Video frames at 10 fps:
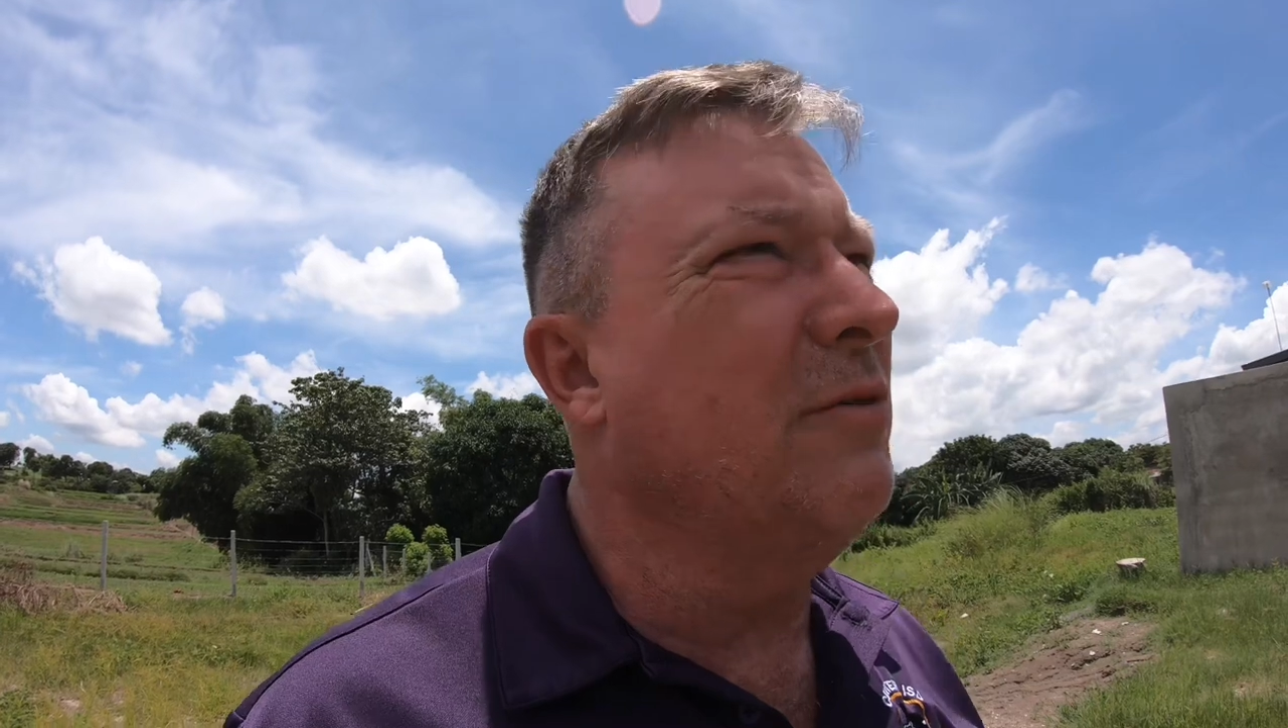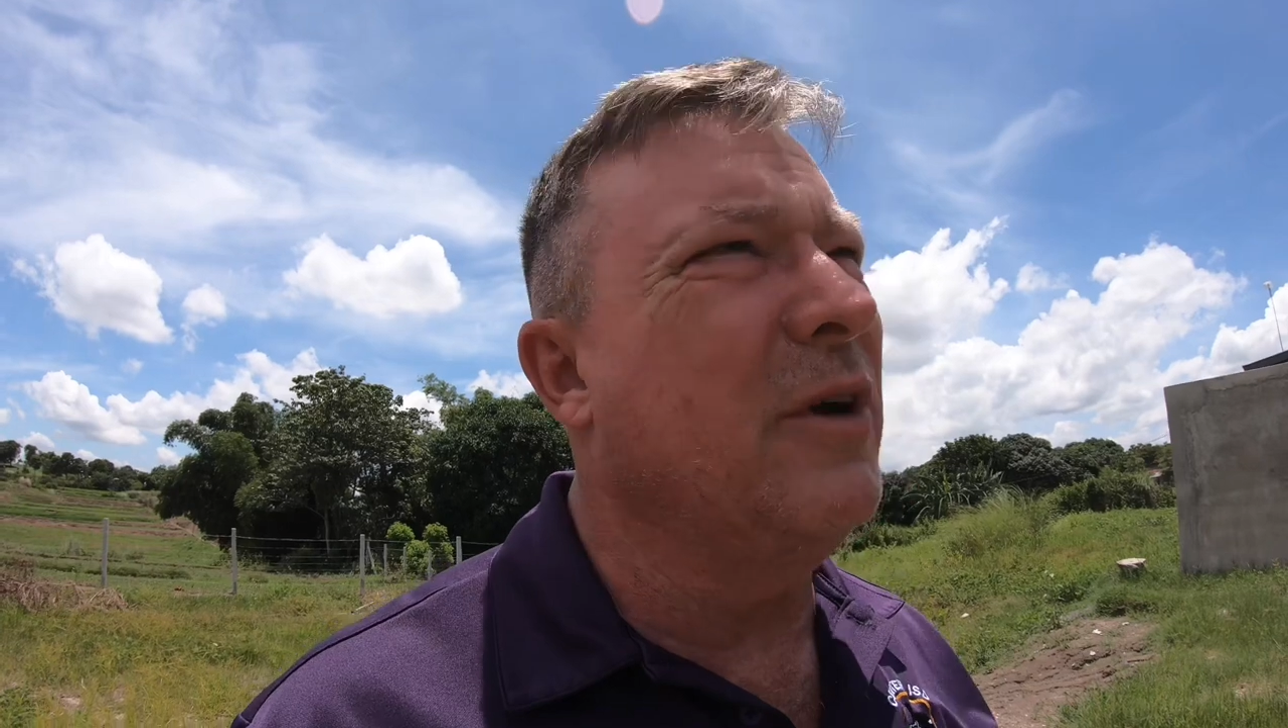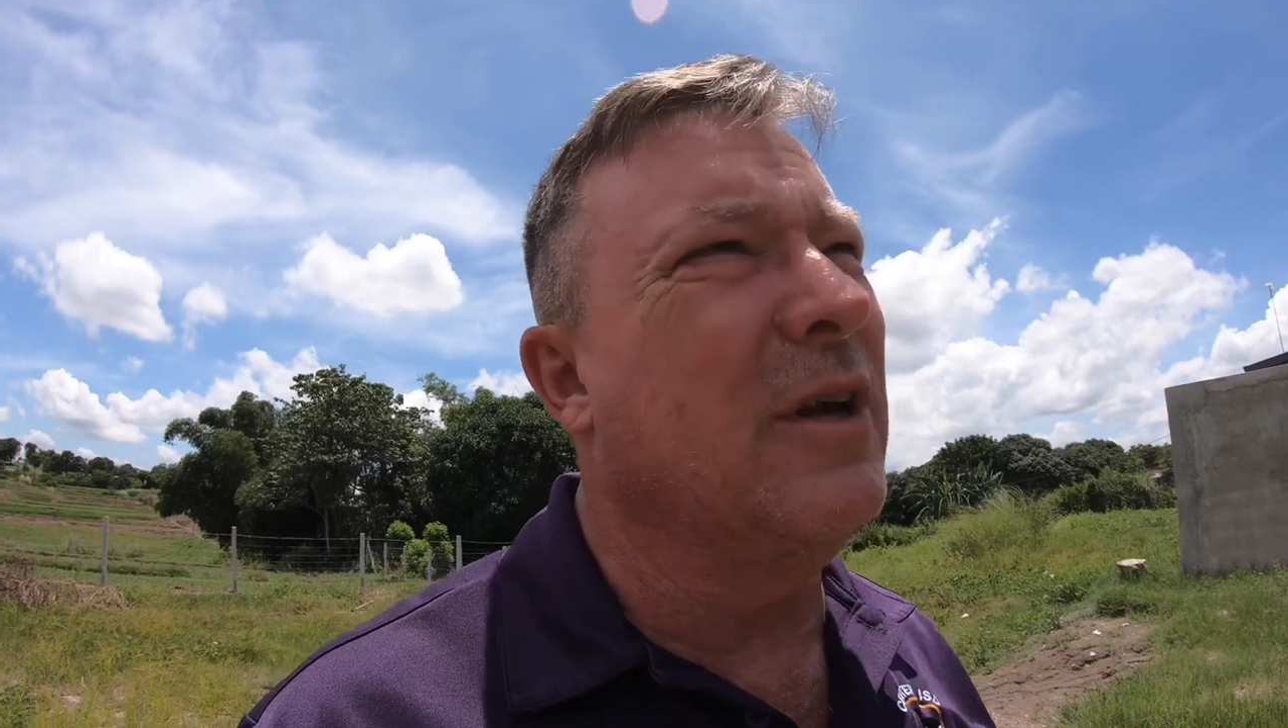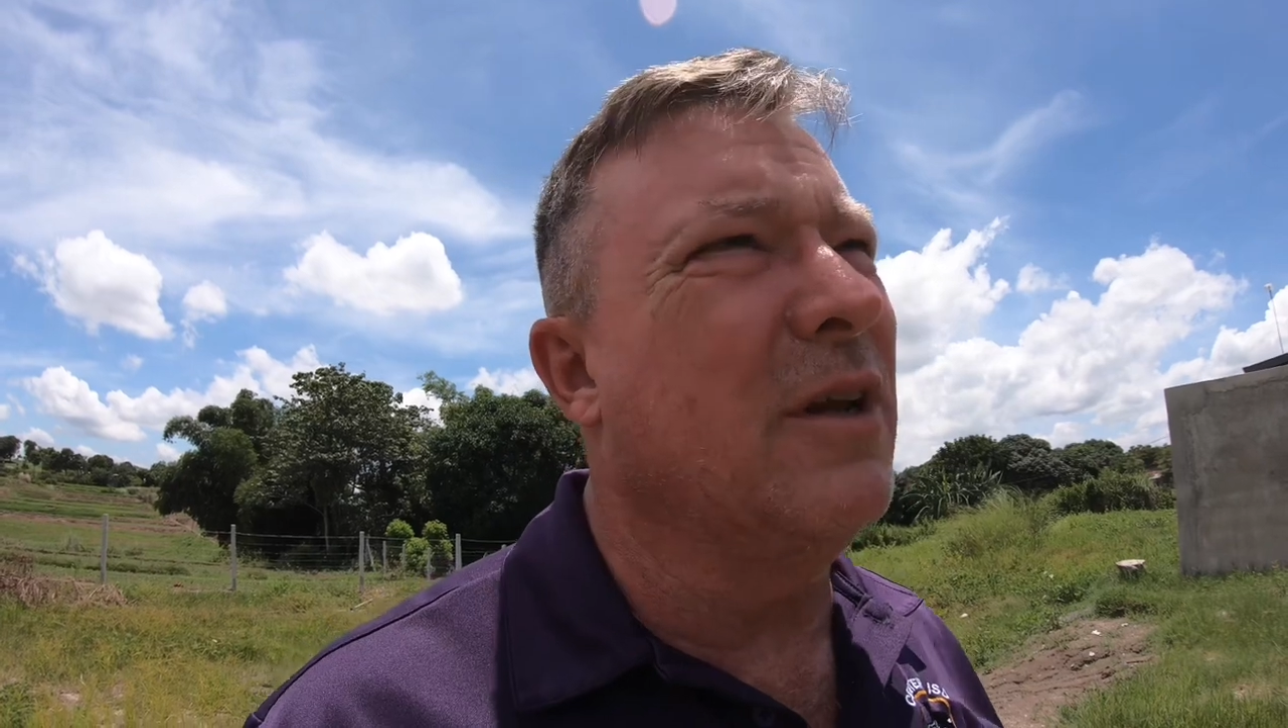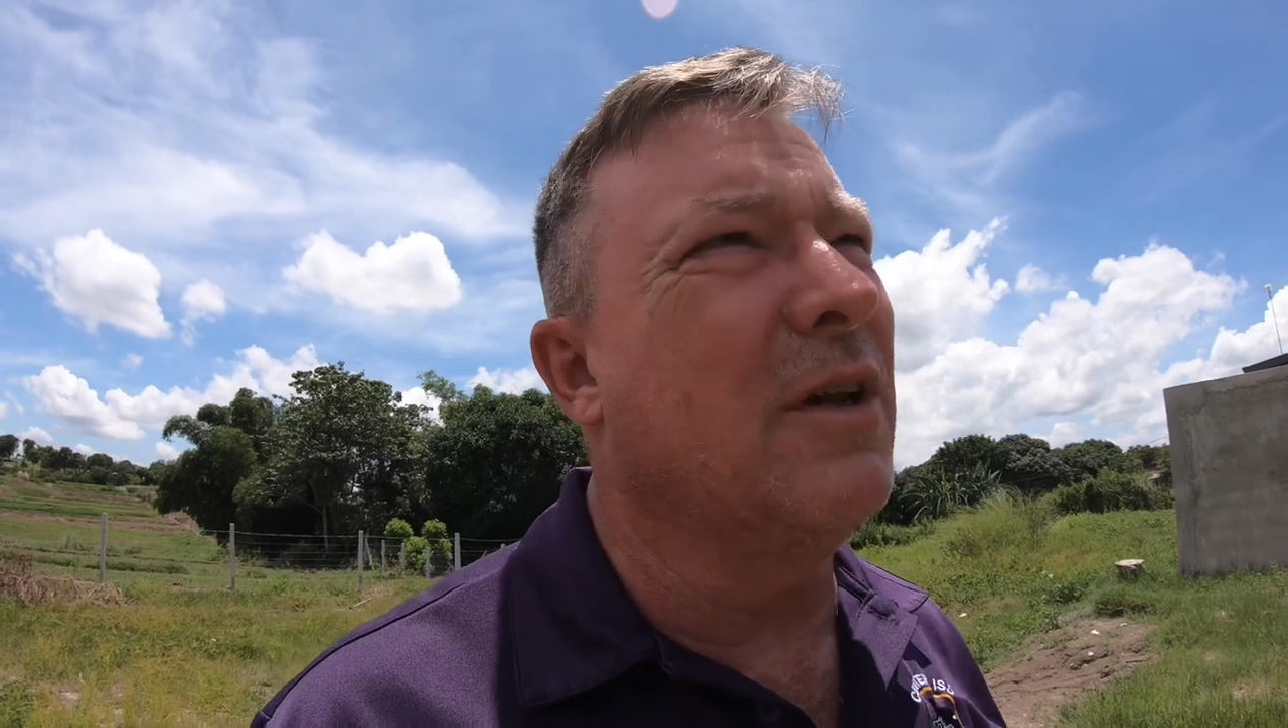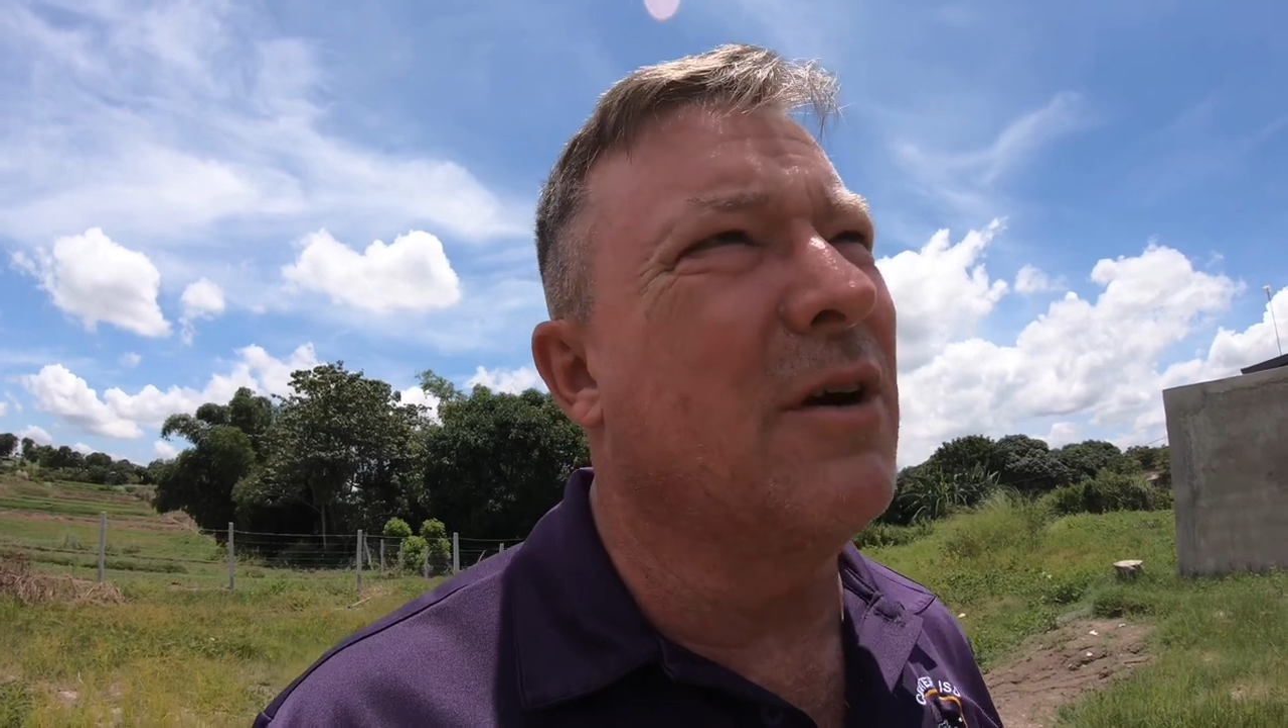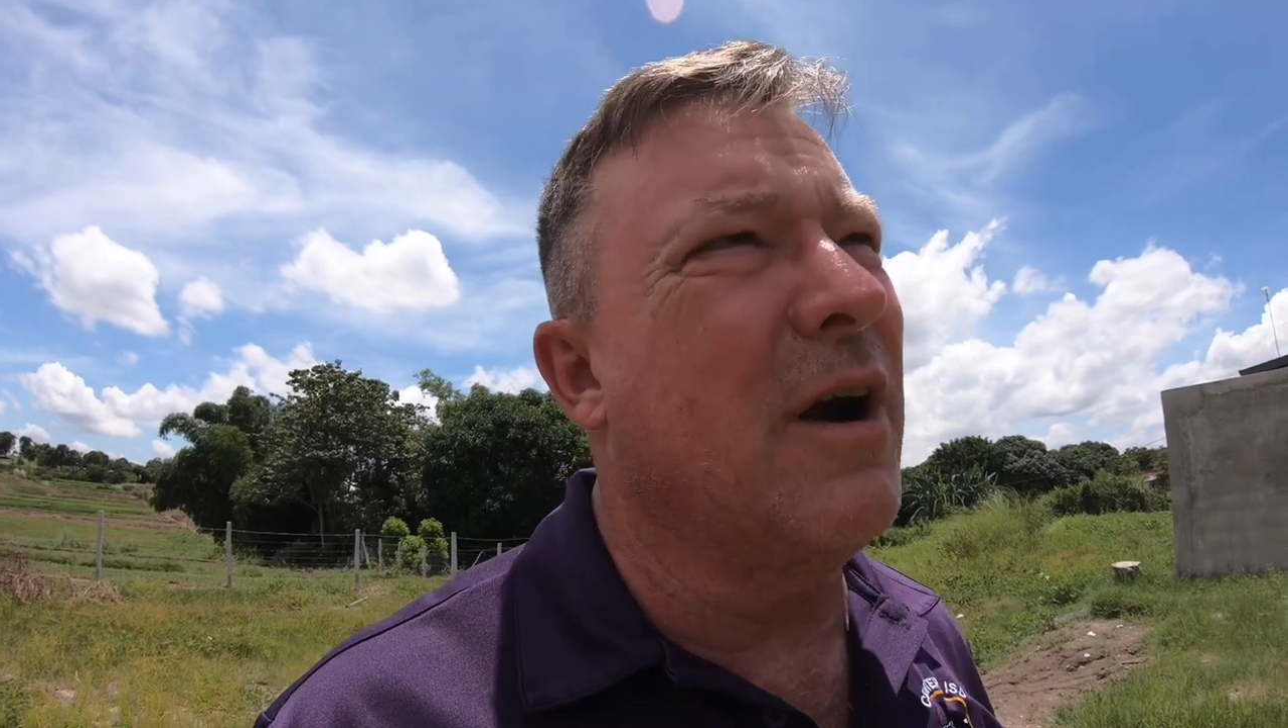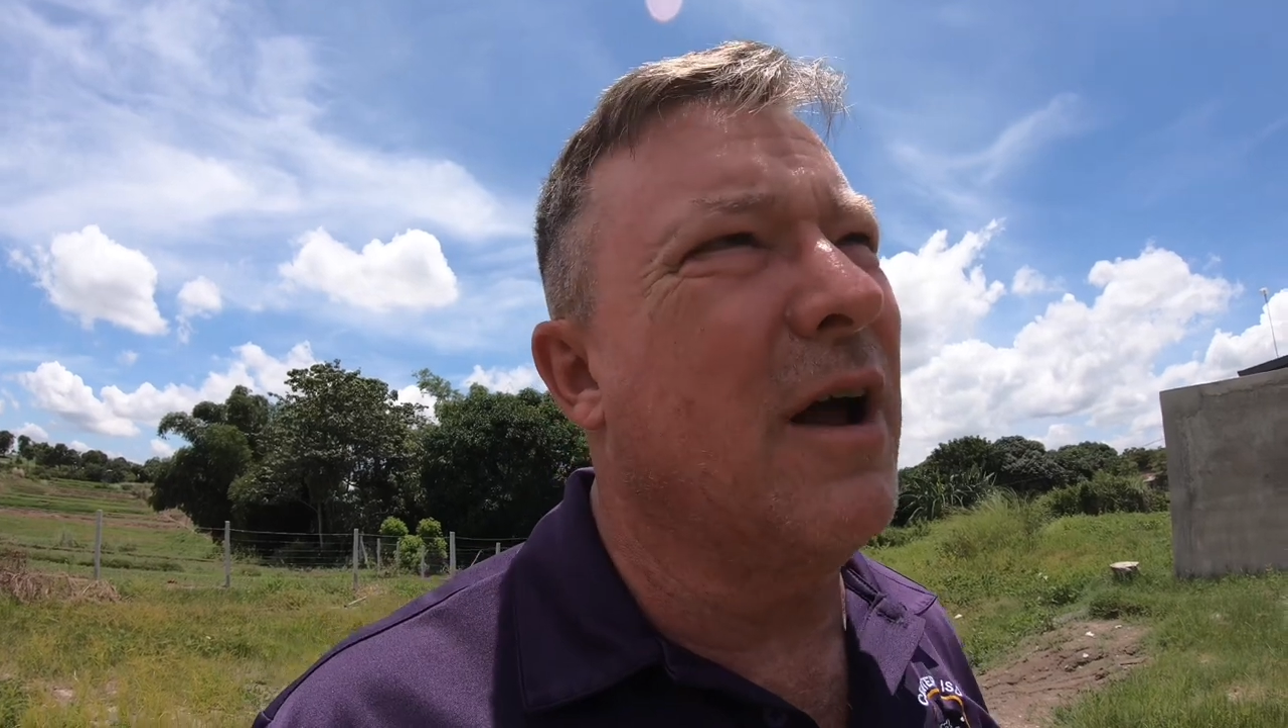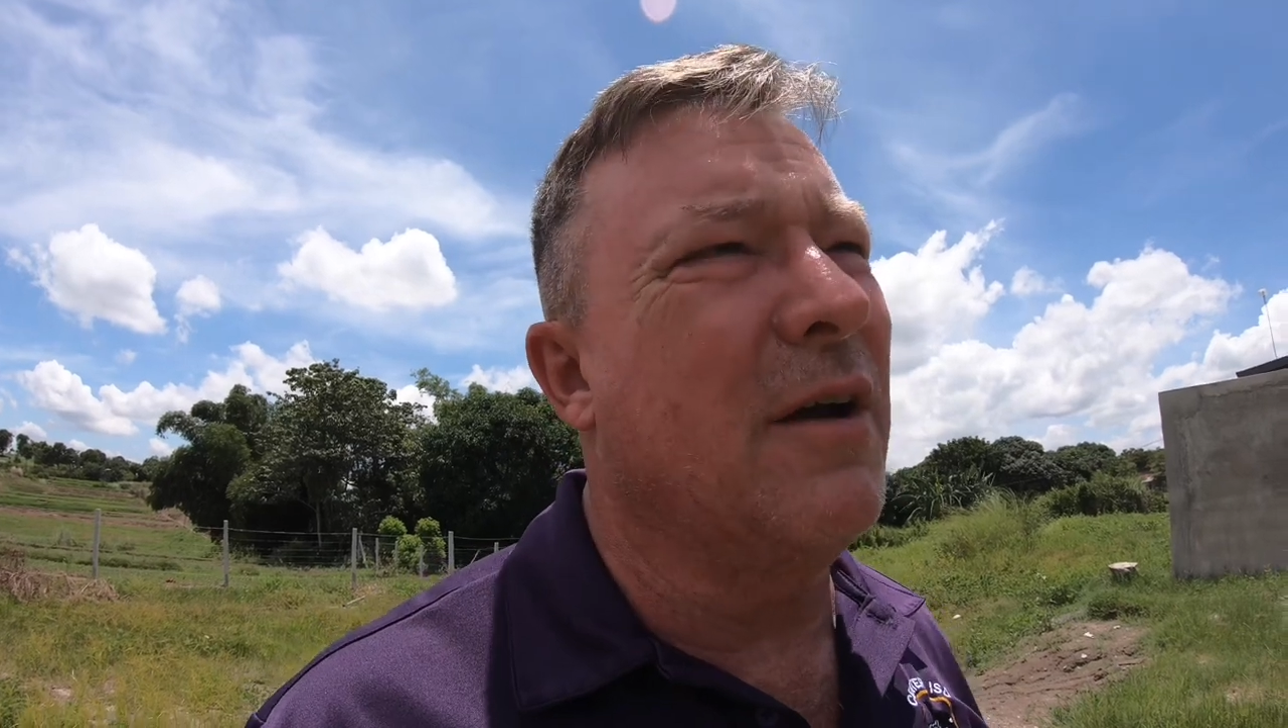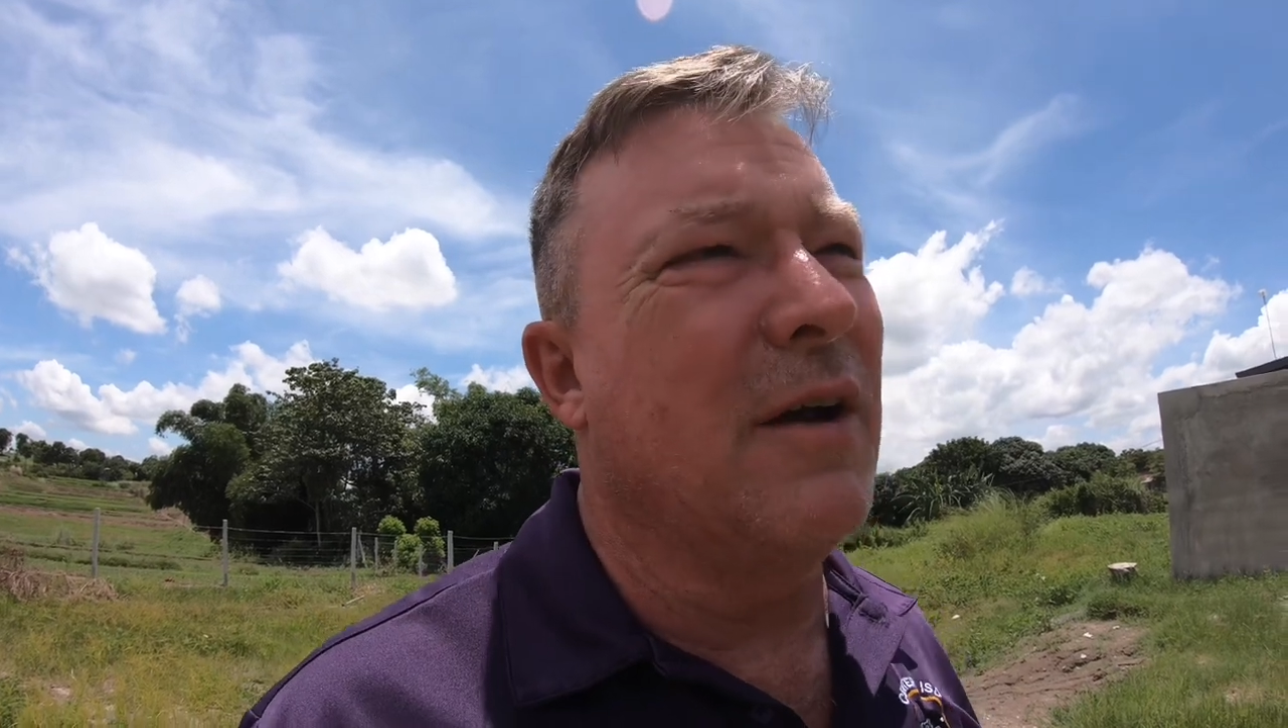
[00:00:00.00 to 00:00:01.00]
feet into the
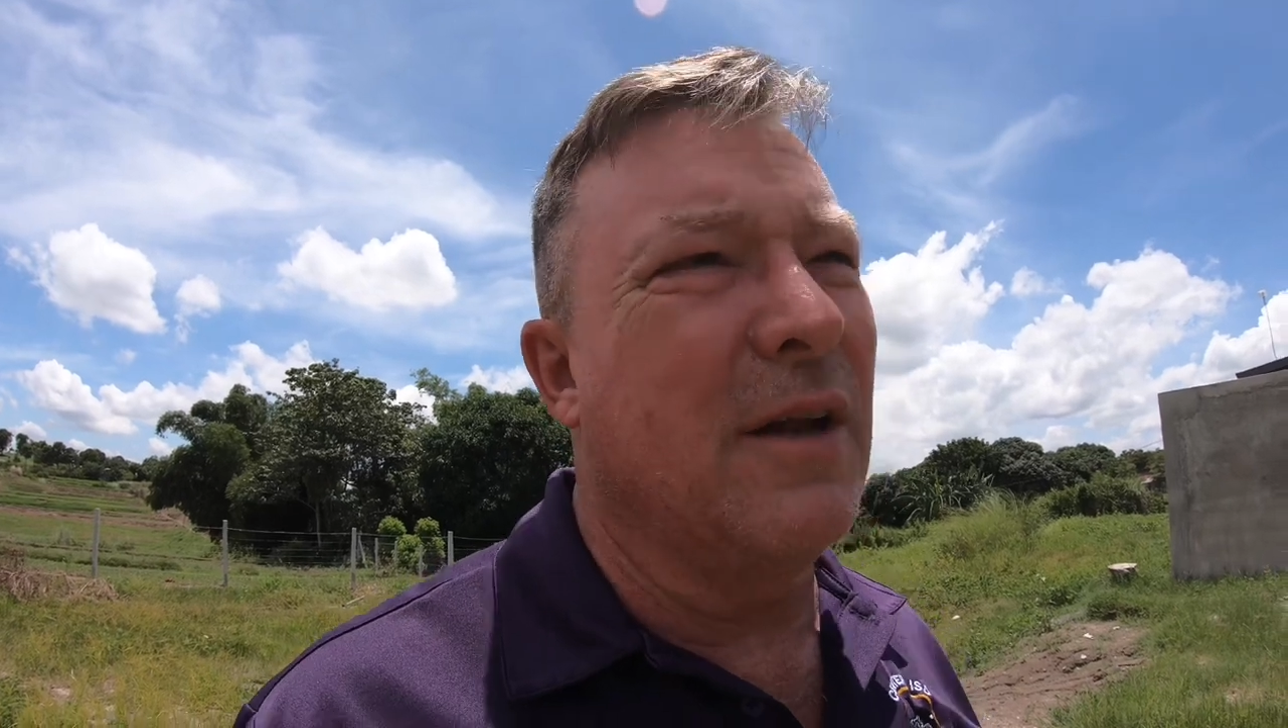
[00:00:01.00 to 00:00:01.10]
ground,